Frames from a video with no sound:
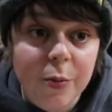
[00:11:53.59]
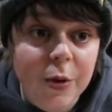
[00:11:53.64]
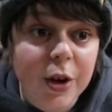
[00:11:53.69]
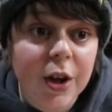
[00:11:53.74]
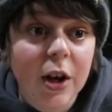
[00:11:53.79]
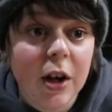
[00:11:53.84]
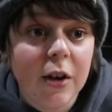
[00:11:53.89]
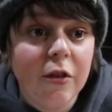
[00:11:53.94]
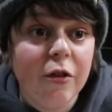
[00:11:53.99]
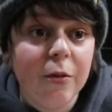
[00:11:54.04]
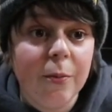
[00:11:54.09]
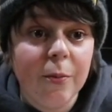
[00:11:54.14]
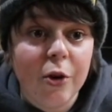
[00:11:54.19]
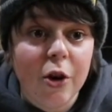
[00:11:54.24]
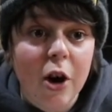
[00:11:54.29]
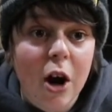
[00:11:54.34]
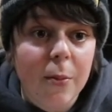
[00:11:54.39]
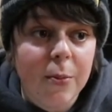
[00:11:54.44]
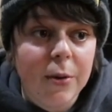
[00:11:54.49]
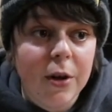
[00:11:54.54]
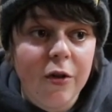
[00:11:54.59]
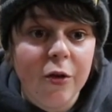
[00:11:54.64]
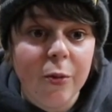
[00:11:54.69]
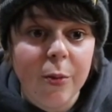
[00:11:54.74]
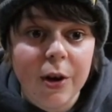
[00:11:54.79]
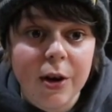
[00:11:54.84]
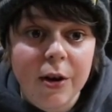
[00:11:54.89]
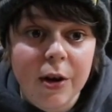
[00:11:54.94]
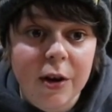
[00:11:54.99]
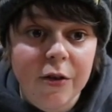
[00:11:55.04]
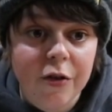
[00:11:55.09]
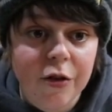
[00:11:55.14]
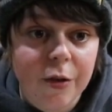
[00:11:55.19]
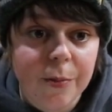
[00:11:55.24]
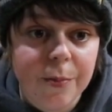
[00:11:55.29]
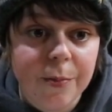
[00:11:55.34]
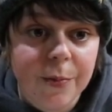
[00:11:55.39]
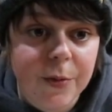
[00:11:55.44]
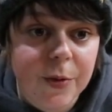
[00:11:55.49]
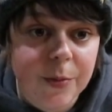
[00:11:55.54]
We caught some crappies, we caught
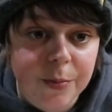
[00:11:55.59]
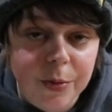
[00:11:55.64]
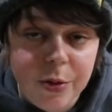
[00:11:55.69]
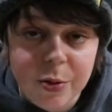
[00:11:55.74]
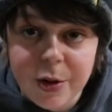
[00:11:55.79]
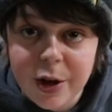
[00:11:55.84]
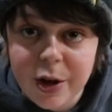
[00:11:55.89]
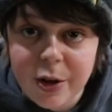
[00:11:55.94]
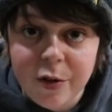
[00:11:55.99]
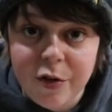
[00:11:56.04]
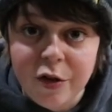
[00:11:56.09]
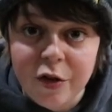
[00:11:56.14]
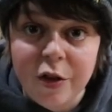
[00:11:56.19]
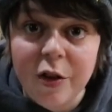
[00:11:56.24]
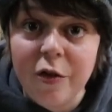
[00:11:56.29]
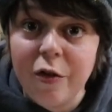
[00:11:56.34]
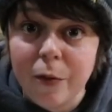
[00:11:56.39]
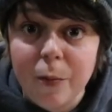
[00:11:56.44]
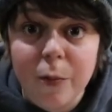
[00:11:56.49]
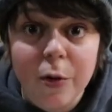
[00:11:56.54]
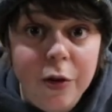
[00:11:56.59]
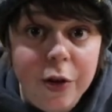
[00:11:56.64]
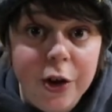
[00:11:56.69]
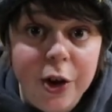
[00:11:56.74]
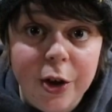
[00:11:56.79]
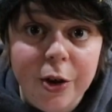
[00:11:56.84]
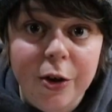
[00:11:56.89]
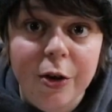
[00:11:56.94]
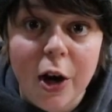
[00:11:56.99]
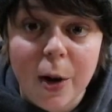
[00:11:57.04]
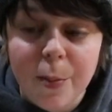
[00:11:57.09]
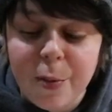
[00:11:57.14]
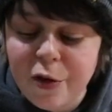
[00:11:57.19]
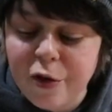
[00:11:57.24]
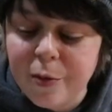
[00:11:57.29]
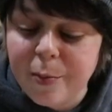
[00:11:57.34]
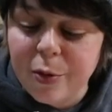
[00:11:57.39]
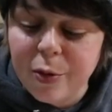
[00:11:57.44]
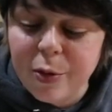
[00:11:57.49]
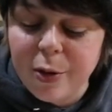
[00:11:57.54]
some bluegills, and some really good
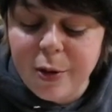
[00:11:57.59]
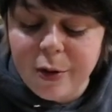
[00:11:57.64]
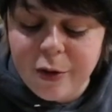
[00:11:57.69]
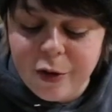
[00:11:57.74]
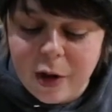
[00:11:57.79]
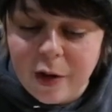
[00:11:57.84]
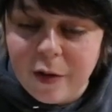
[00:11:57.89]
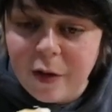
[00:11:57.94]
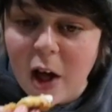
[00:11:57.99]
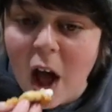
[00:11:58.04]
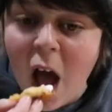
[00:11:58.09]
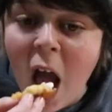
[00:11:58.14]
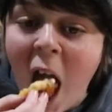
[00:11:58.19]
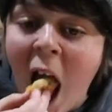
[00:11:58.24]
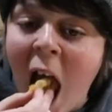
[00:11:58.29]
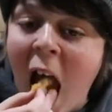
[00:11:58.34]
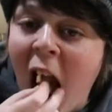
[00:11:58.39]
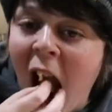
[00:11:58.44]
crappies and bluegills at that.